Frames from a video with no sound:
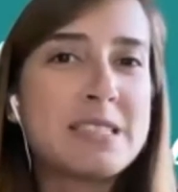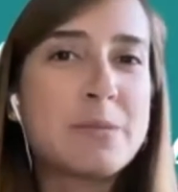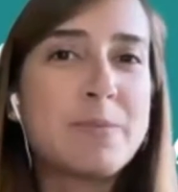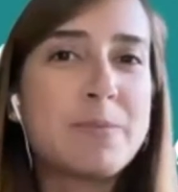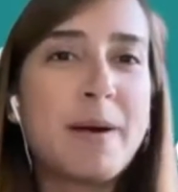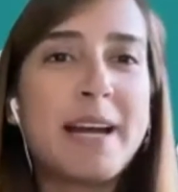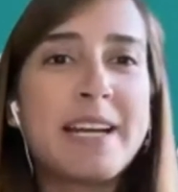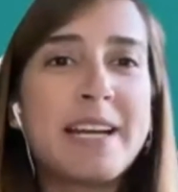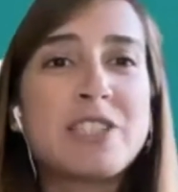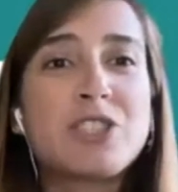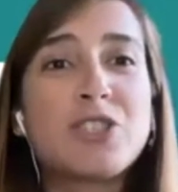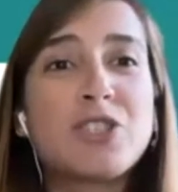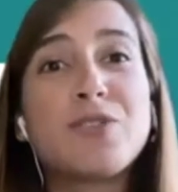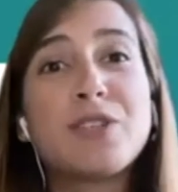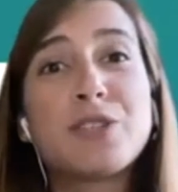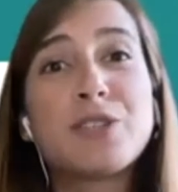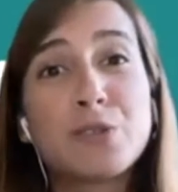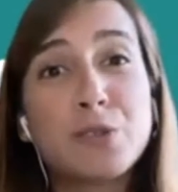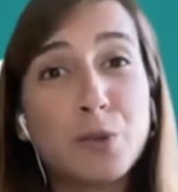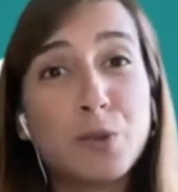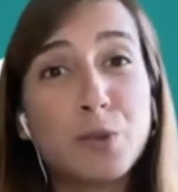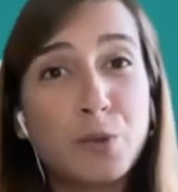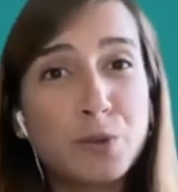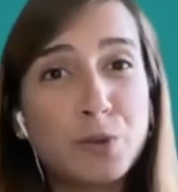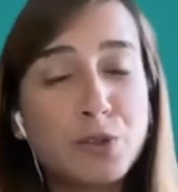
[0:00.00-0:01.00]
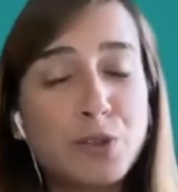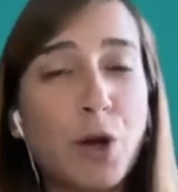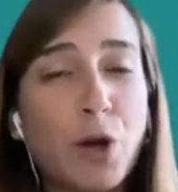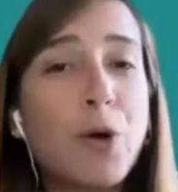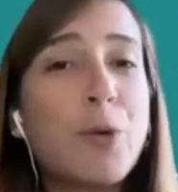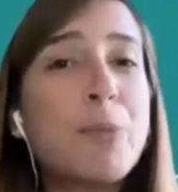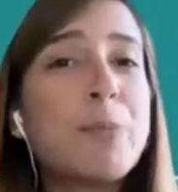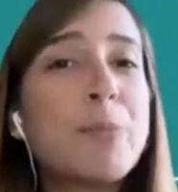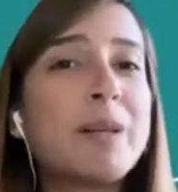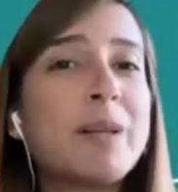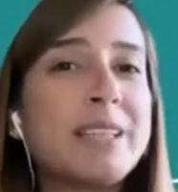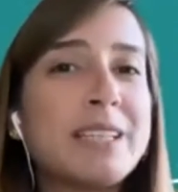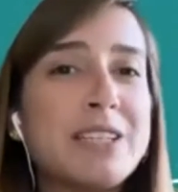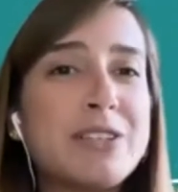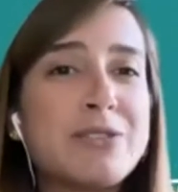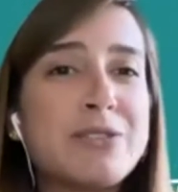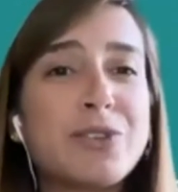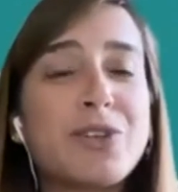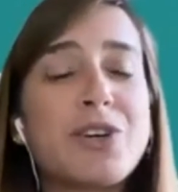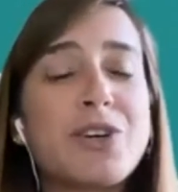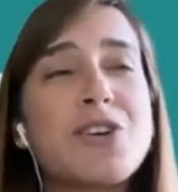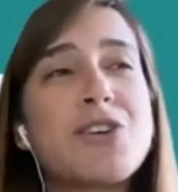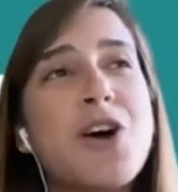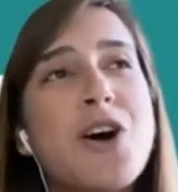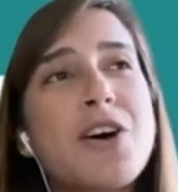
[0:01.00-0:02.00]
by individuals who don't believe
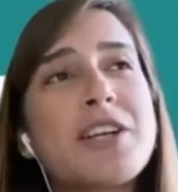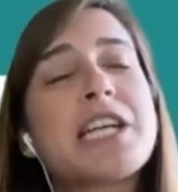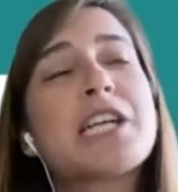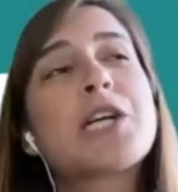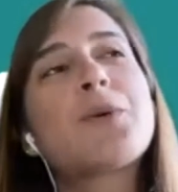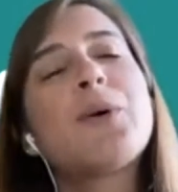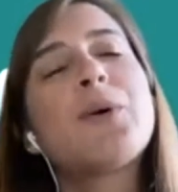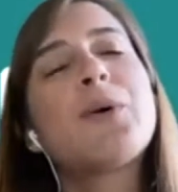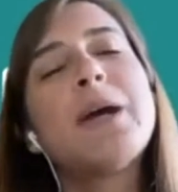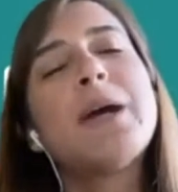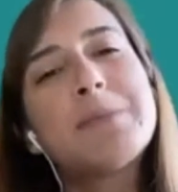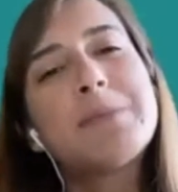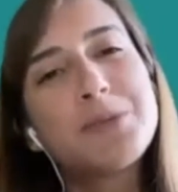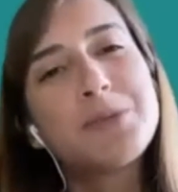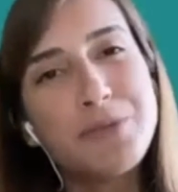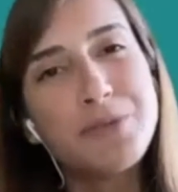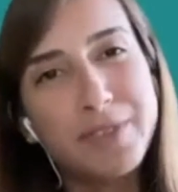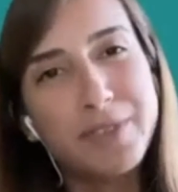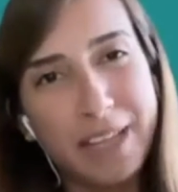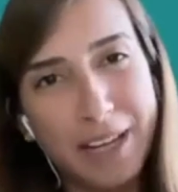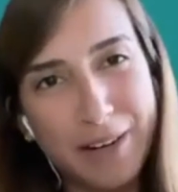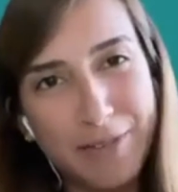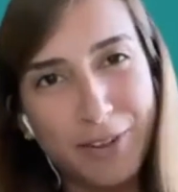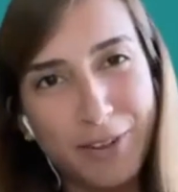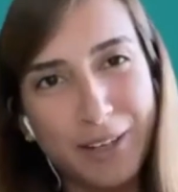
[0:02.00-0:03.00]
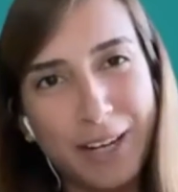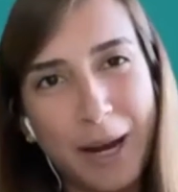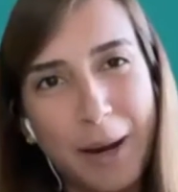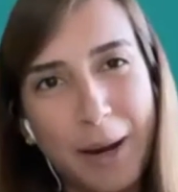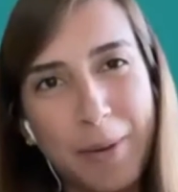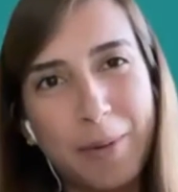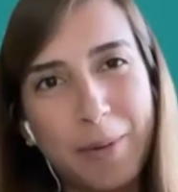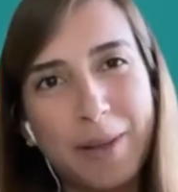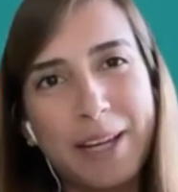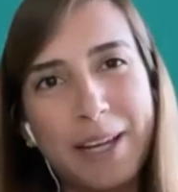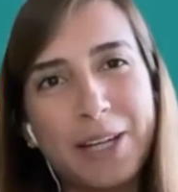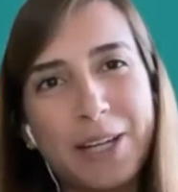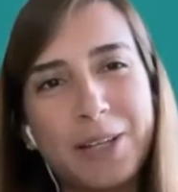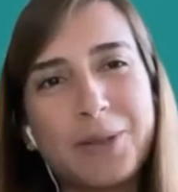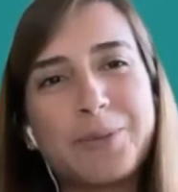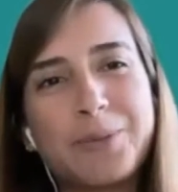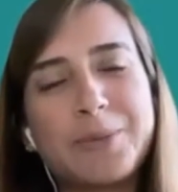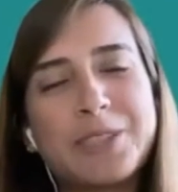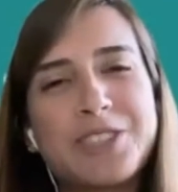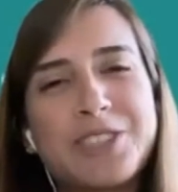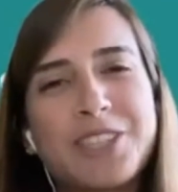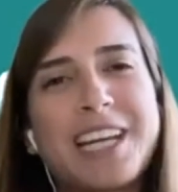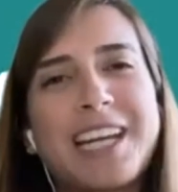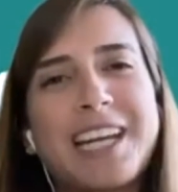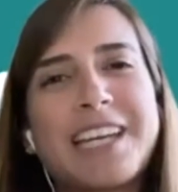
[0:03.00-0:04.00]
or are not equipped with that vocabulary,
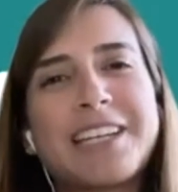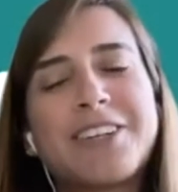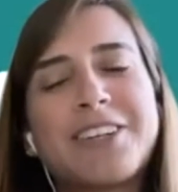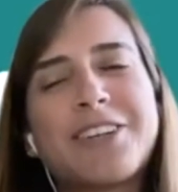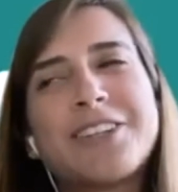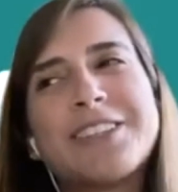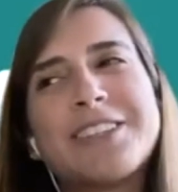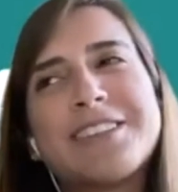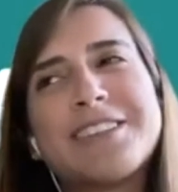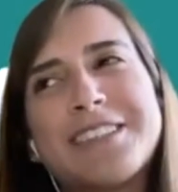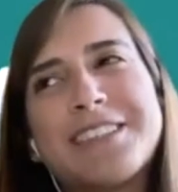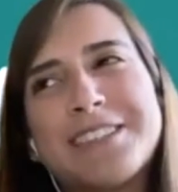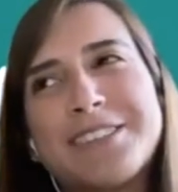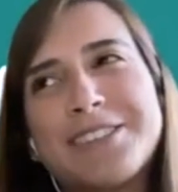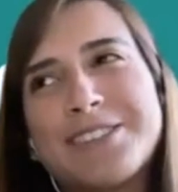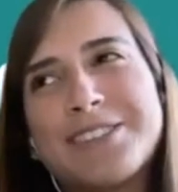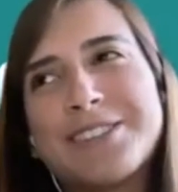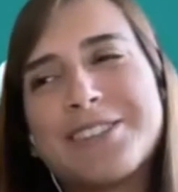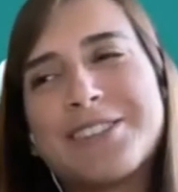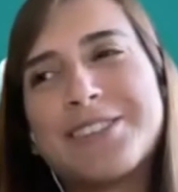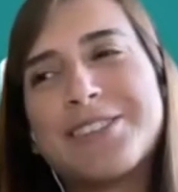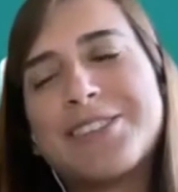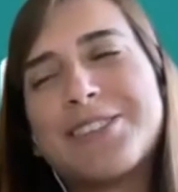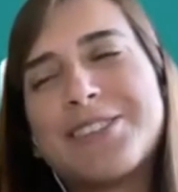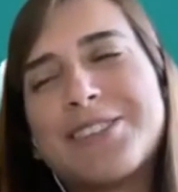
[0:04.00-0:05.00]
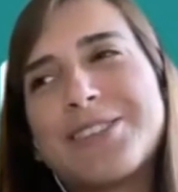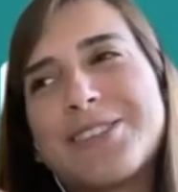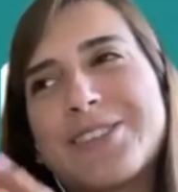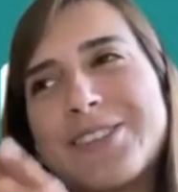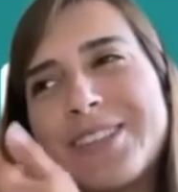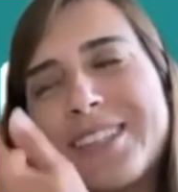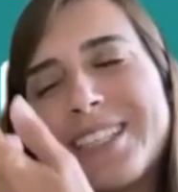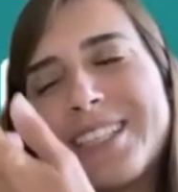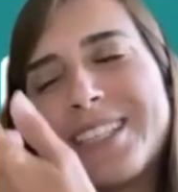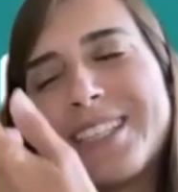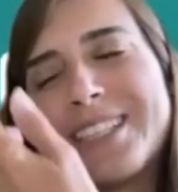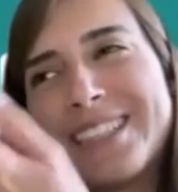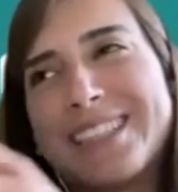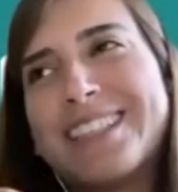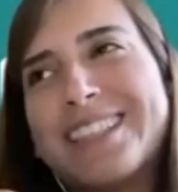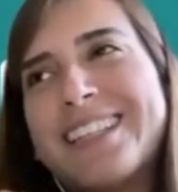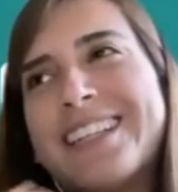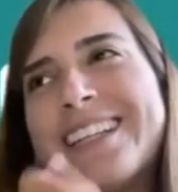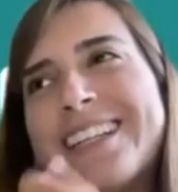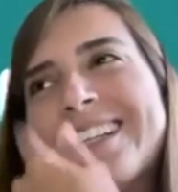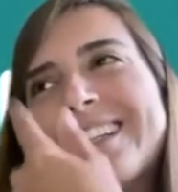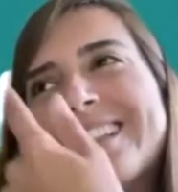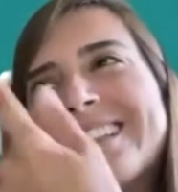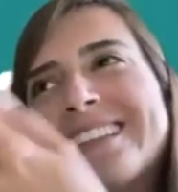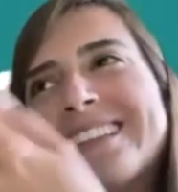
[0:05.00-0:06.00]
which again continues to like
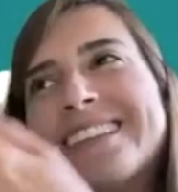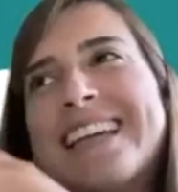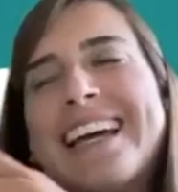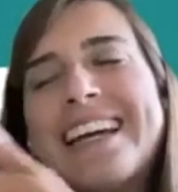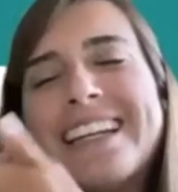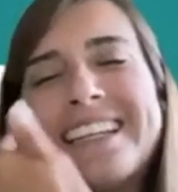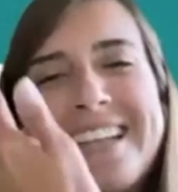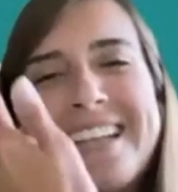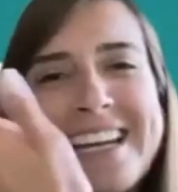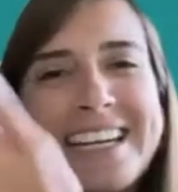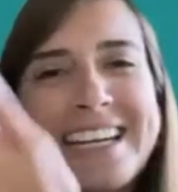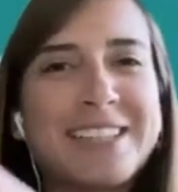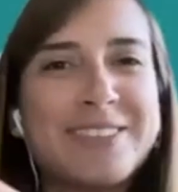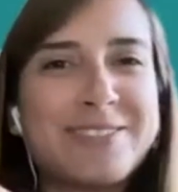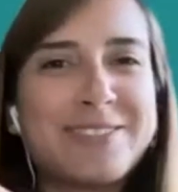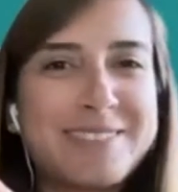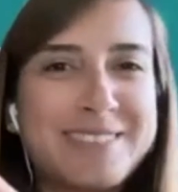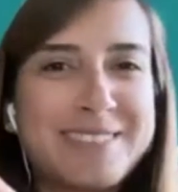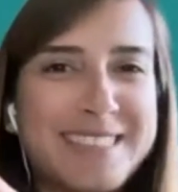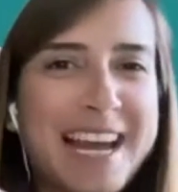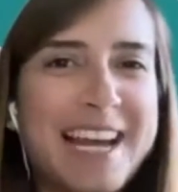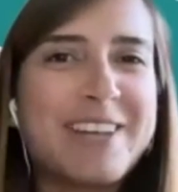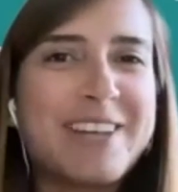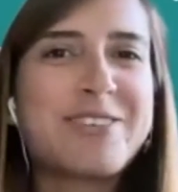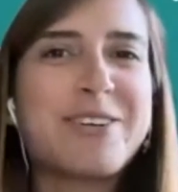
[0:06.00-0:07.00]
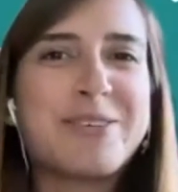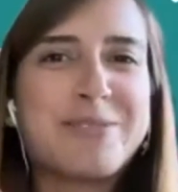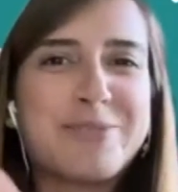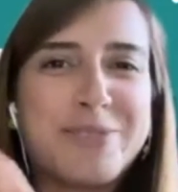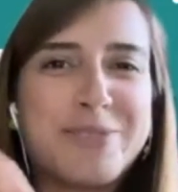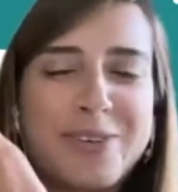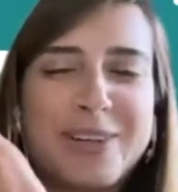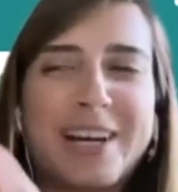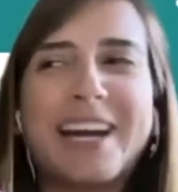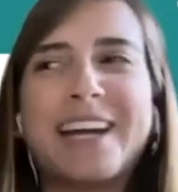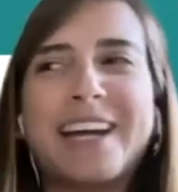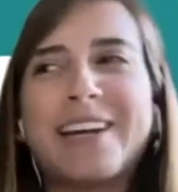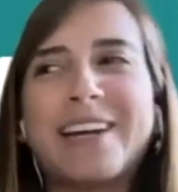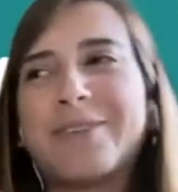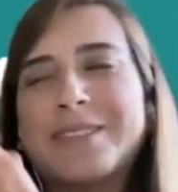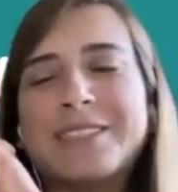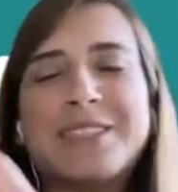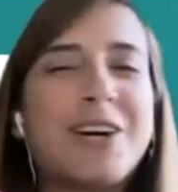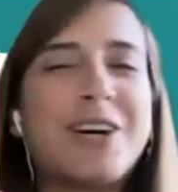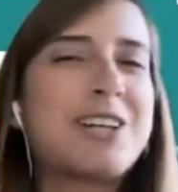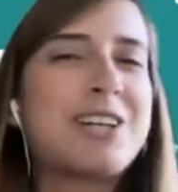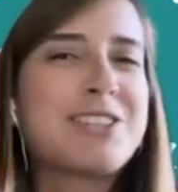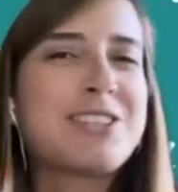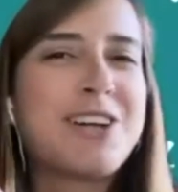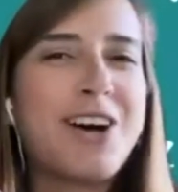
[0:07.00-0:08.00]
that negative cycle of, okay, we're
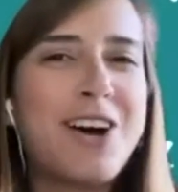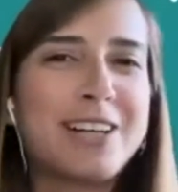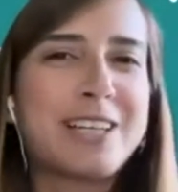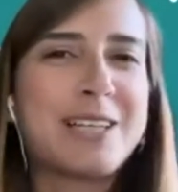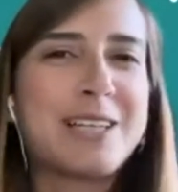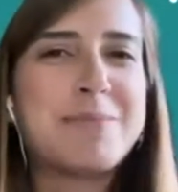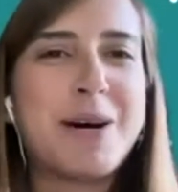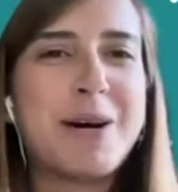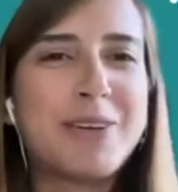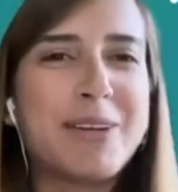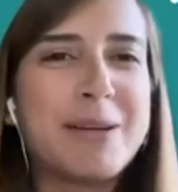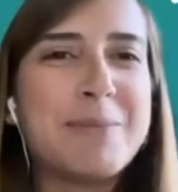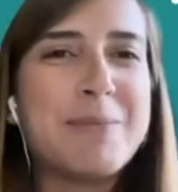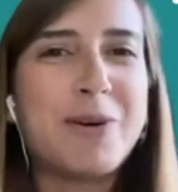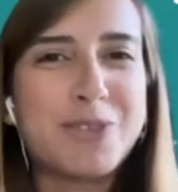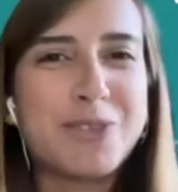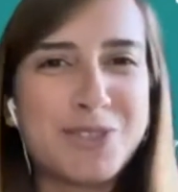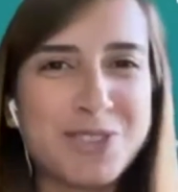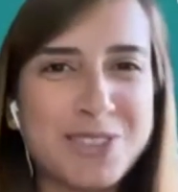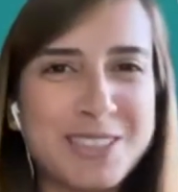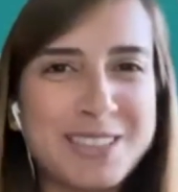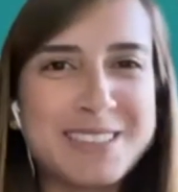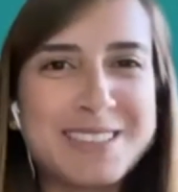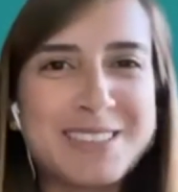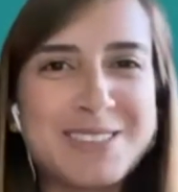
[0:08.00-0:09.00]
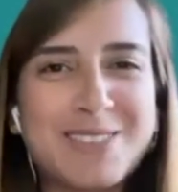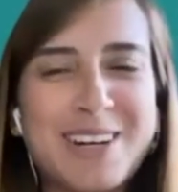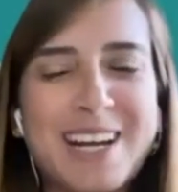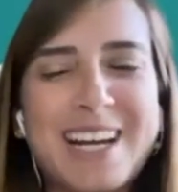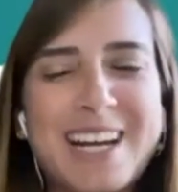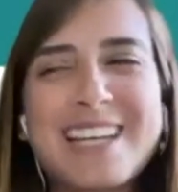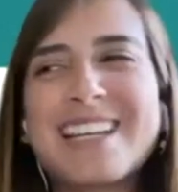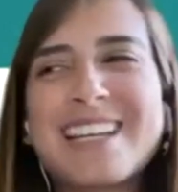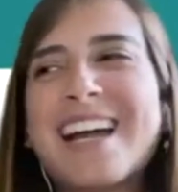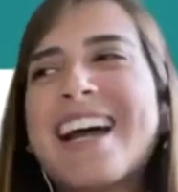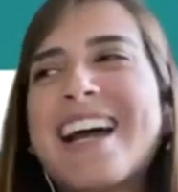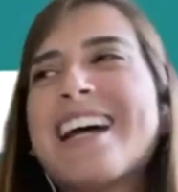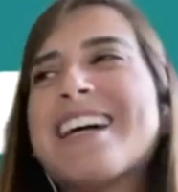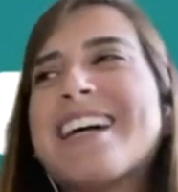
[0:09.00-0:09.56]
not talking about emotions, right?